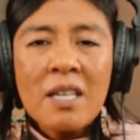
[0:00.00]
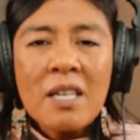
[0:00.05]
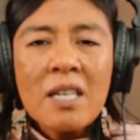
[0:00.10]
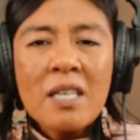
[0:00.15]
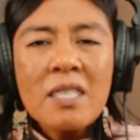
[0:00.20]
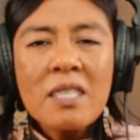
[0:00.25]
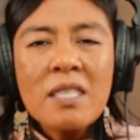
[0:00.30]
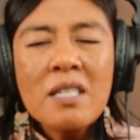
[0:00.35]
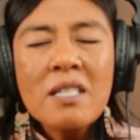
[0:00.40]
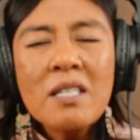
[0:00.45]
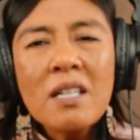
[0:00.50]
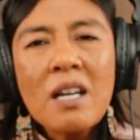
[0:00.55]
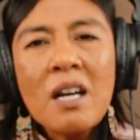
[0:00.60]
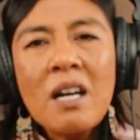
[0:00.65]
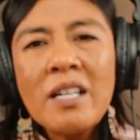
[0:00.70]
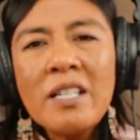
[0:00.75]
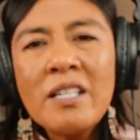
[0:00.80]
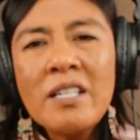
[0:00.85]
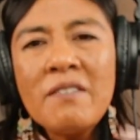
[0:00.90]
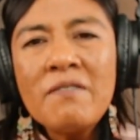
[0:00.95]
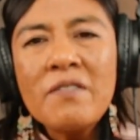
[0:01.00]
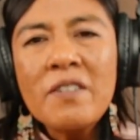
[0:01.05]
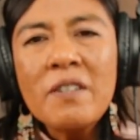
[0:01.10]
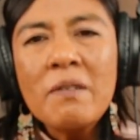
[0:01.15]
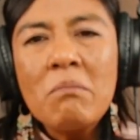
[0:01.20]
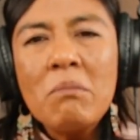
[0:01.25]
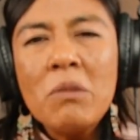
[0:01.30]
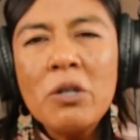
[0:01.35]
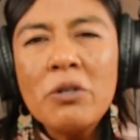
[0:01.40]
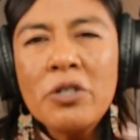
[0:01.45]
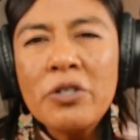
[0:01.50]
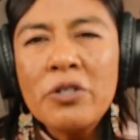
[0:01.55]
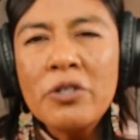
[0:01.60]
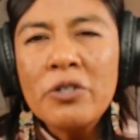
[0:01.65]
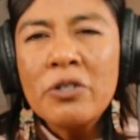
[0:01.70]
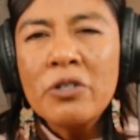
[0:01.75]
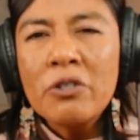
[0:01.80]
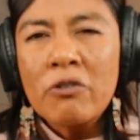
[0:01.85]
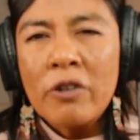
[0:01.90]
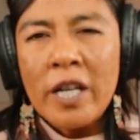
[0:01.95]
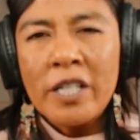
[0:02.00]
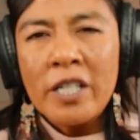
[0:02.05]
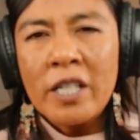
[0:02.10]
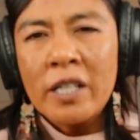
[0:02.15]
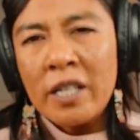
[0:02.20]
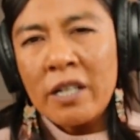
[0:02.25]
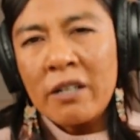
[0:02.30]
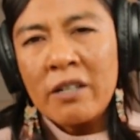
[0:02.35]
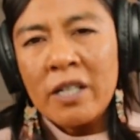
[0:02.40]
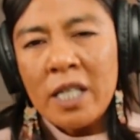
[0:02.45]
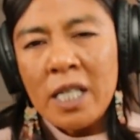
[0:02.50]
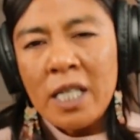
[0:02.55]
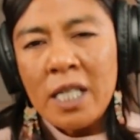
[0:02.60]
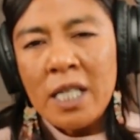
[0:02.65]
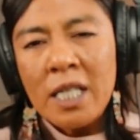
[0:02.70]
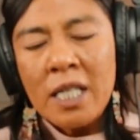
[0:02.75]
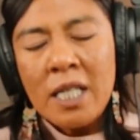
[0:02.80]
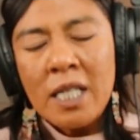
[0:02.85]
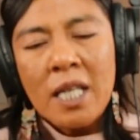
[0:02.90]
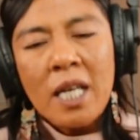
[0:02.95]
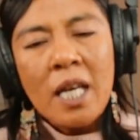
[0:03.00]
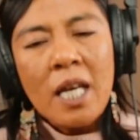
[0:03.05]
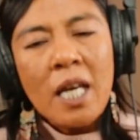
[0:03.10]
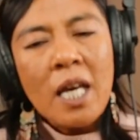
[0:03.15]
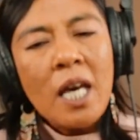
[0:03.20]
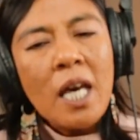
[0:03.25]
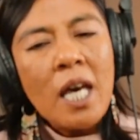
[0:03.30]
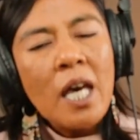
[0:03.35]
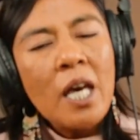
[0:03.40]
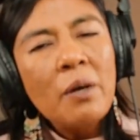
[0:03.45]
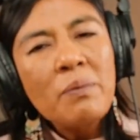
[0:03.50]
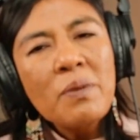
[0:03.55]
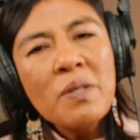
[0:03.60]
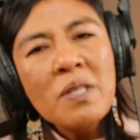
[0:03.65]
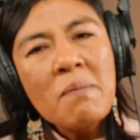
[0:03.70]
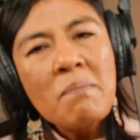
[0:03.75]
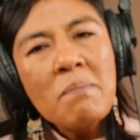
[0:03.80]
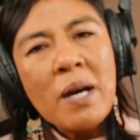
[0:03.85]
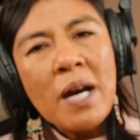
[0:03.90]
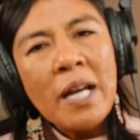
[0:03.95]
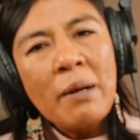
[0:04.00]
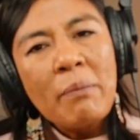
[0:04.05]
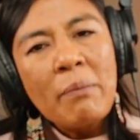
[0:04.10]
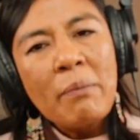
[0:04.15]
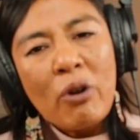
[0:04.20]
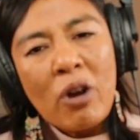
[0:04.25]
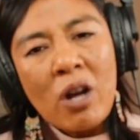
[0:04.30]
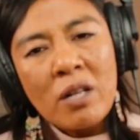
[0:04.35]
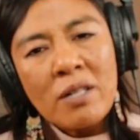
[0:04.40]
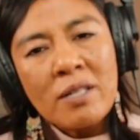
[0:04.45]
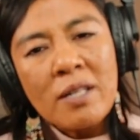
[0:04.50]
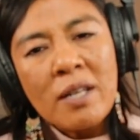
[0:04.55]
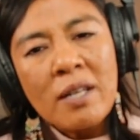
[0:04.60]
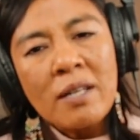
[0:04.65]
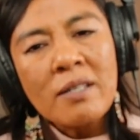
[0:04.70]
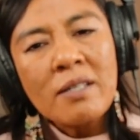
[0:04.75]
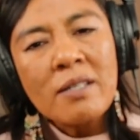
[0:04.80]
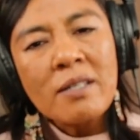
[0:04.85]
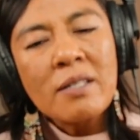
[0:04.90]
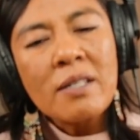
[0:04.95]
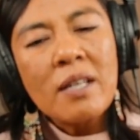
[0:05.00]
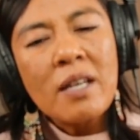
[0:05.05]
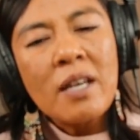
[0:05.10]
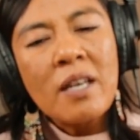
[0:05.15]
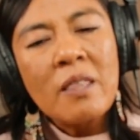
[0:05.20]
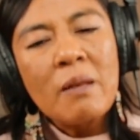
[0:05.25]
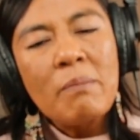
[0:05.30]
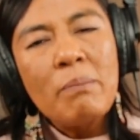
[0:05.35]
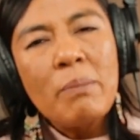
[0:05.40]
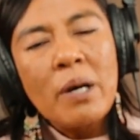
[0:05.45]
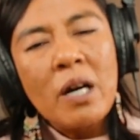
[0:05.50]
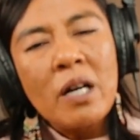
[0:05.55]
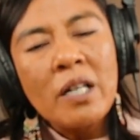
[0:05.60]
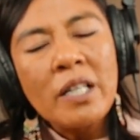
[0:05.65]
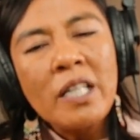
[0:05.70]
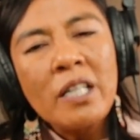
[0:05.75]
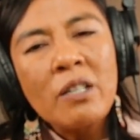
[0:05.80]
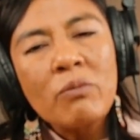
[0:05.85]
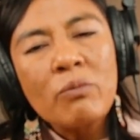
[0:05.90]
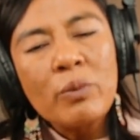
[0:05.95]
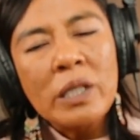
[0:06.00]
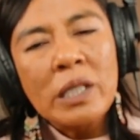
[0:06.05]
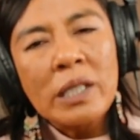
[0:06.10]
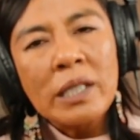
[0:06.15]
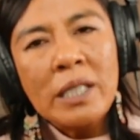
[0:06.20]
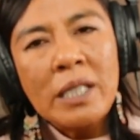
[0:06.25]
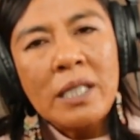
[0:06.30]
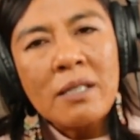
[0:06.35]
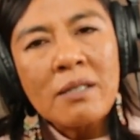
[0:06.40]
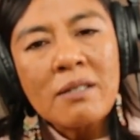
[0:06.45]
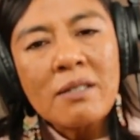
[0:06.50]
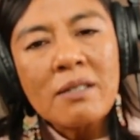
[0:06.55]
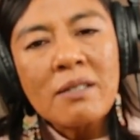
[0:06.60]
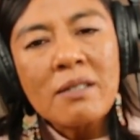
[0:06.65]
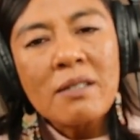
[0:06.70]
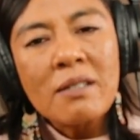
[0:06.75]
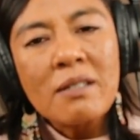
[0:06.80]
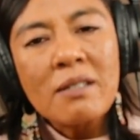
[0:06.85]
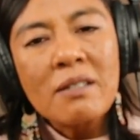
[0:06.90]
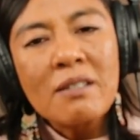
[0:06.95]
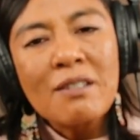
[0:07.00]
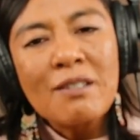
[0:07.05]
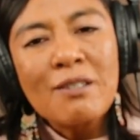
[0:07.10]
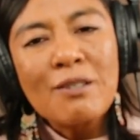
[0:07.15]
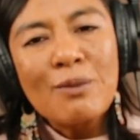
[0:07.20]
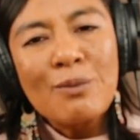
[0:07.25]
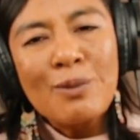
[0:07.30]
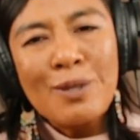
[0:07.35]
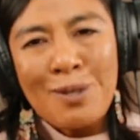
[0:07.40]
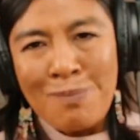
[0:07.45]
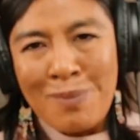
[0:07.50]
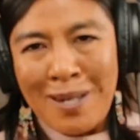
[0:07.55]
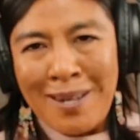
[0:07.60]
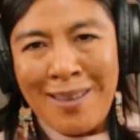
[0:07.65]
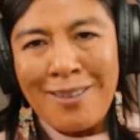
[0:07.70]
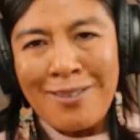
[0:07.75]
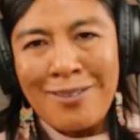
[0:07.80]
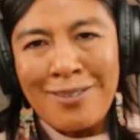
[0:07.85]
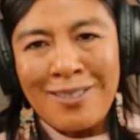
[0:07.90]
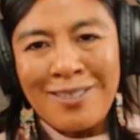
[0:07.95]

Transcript: This kind of emotional granularity helps the mind process and the body release what's been held.